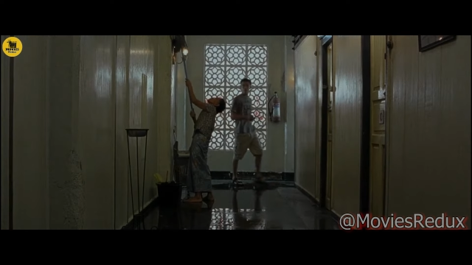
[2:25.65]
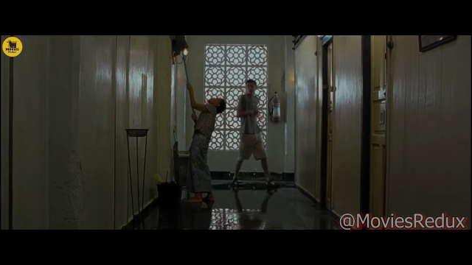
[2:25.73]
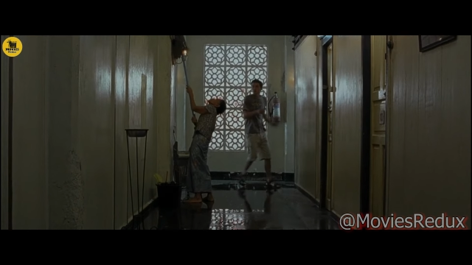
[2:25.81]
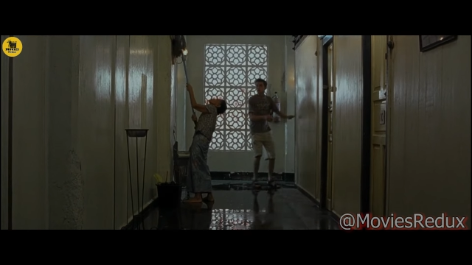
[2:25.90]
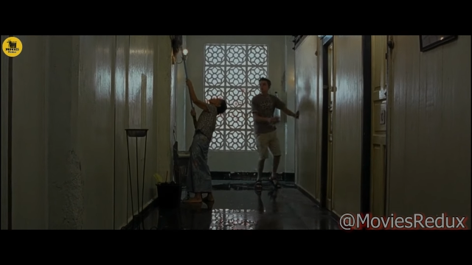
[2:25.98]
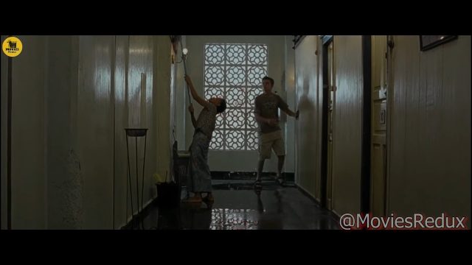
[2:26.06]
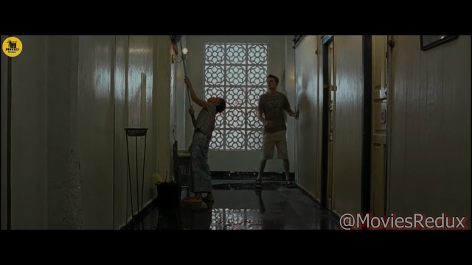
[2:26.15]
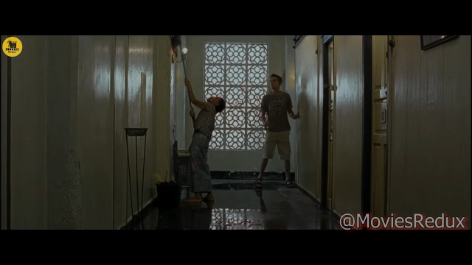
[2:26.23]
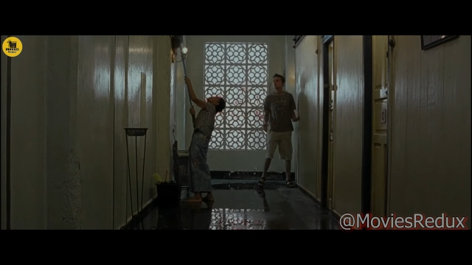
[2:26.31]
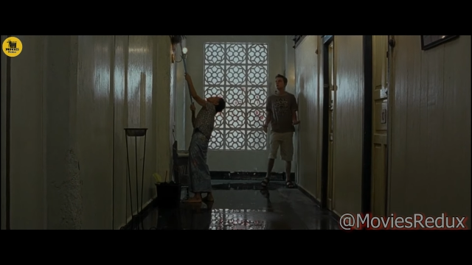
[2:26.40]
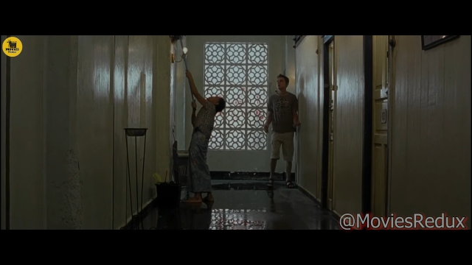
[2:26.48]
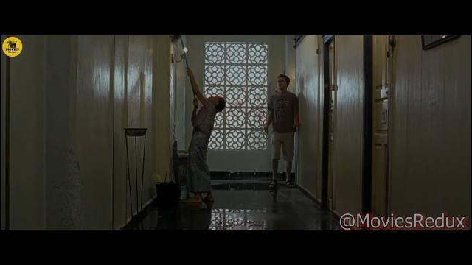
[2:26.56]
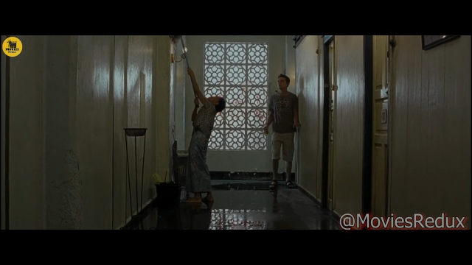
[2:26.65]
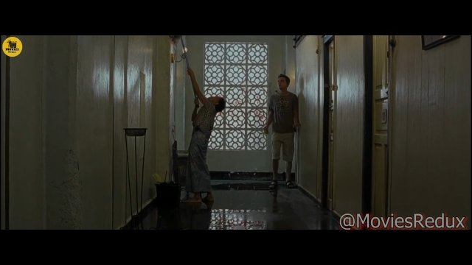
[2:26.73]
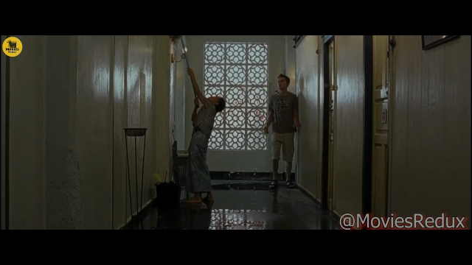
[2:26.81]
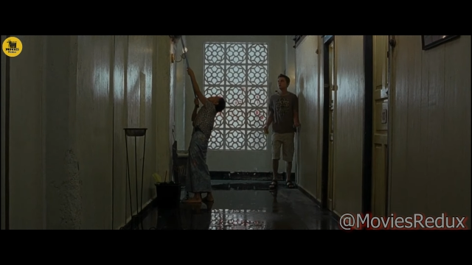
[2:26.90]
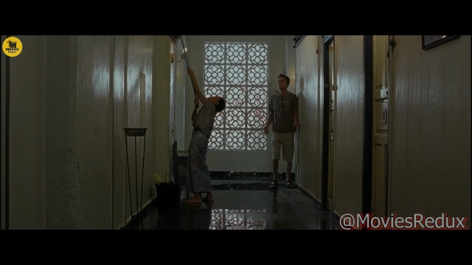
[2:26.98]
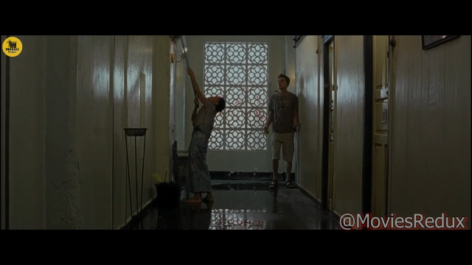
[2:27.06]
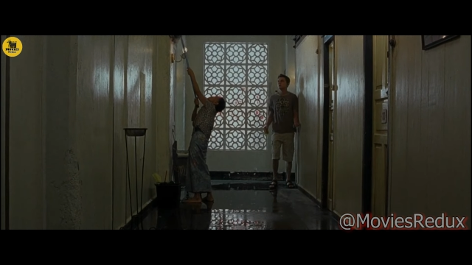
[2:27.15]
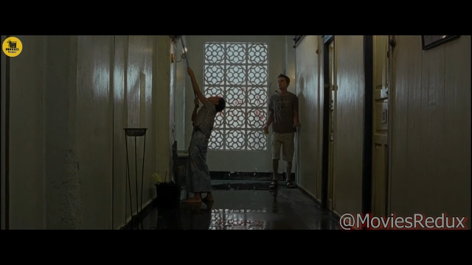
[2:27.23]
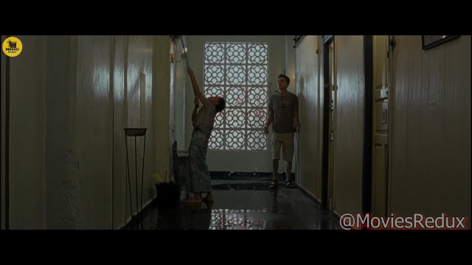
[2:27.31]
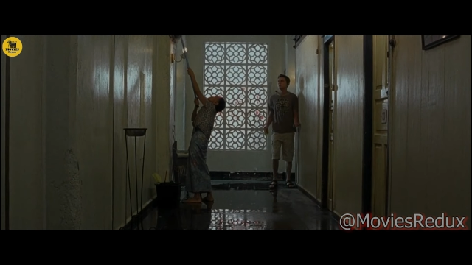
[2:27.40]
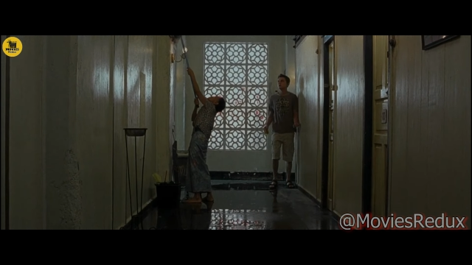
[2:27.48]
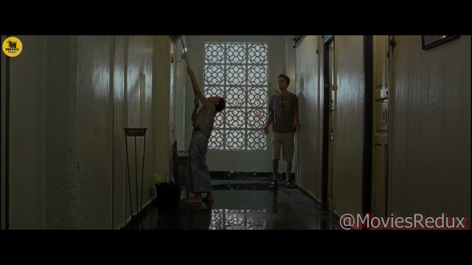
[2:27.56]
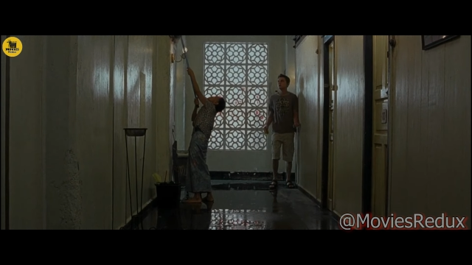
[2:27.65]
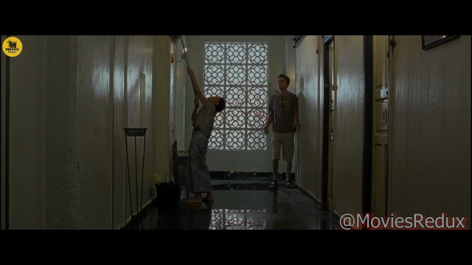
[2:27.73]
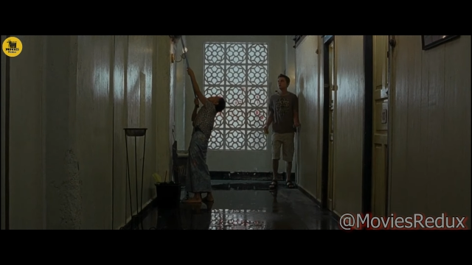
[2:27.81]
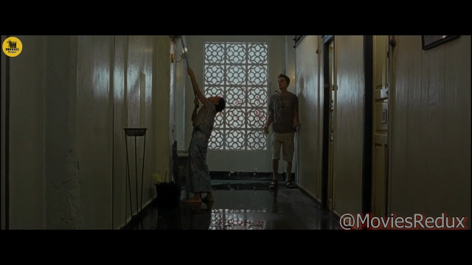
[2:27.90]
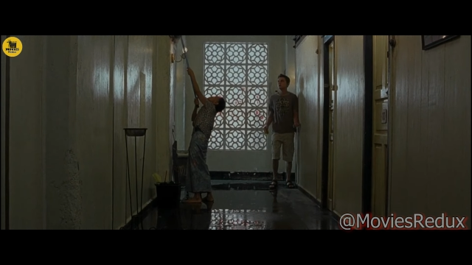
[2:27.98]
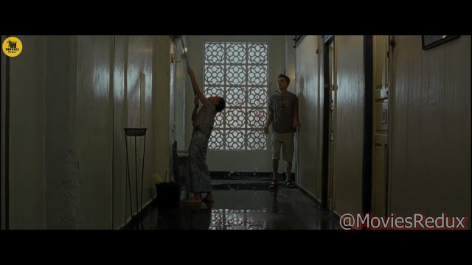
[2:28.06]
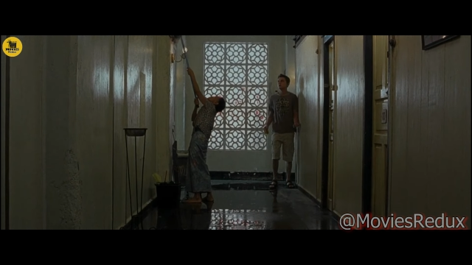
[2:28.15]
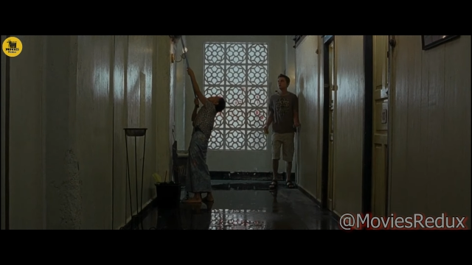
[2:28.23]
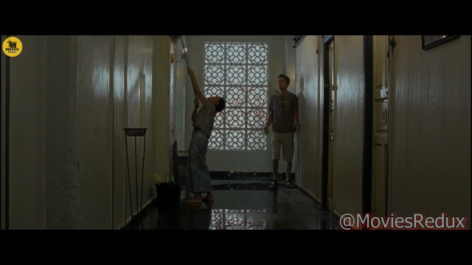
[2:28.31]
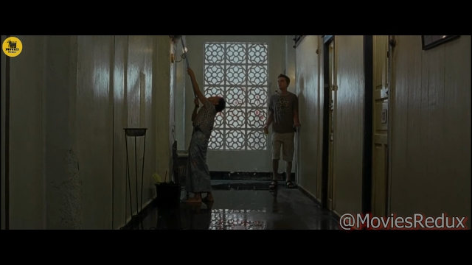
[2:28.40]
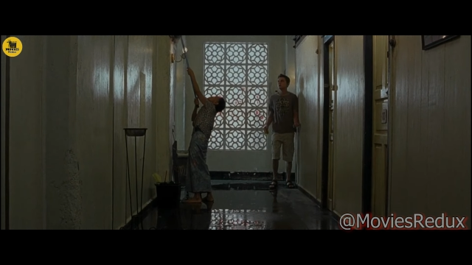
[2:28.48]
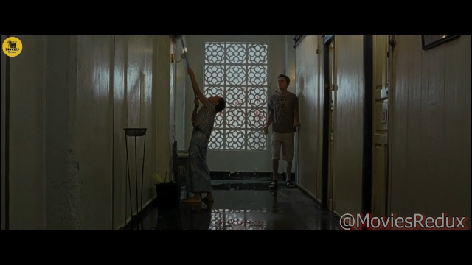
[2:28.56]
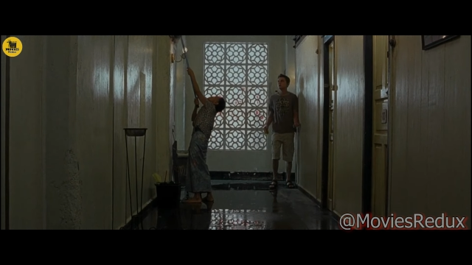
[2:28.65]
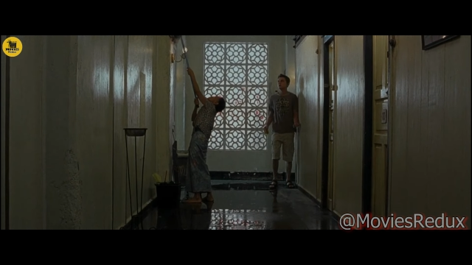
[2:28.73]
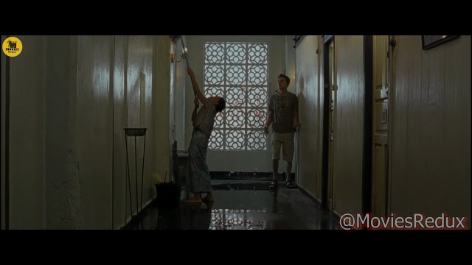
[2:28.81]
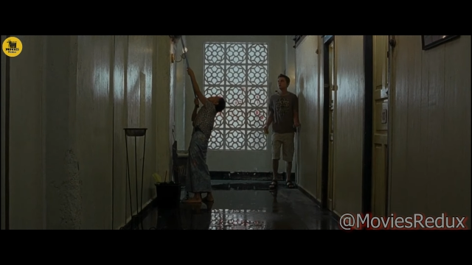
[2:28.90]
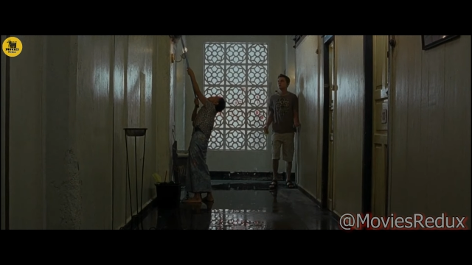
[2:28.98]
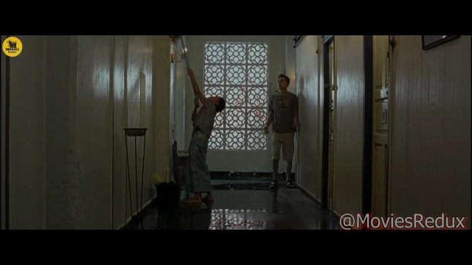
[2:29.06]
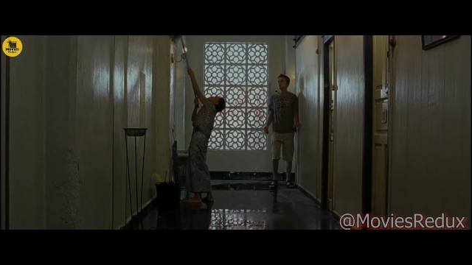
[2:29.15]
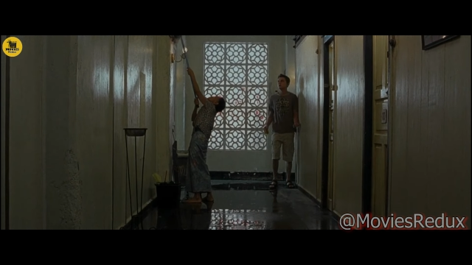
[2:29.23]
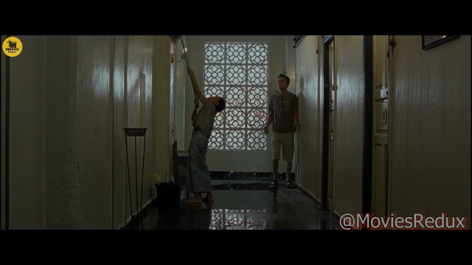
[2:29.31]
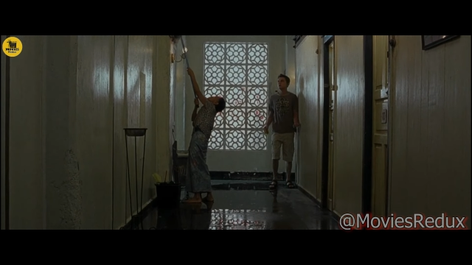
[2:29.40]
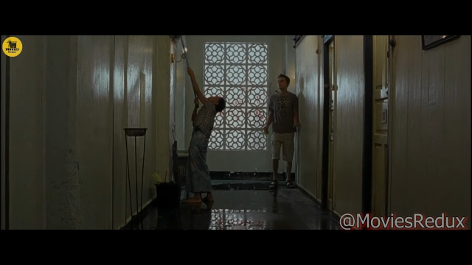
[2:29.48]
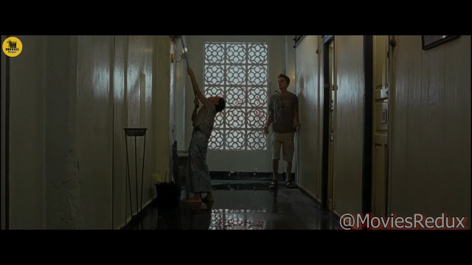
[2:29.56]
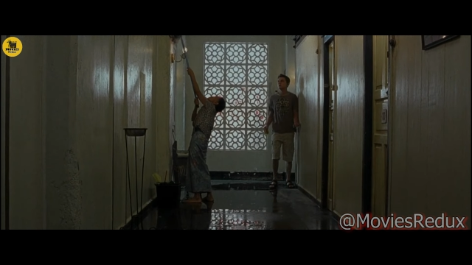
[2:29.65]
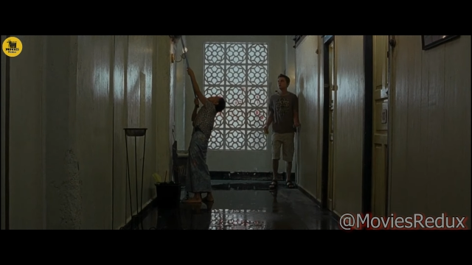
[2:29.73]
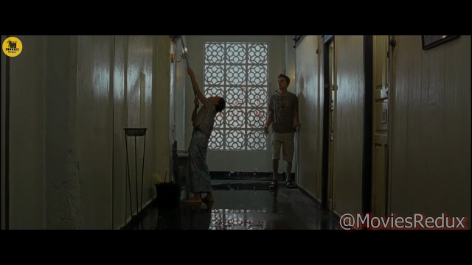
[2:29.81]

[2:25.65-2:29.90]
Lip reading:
[unreadable: no face in view]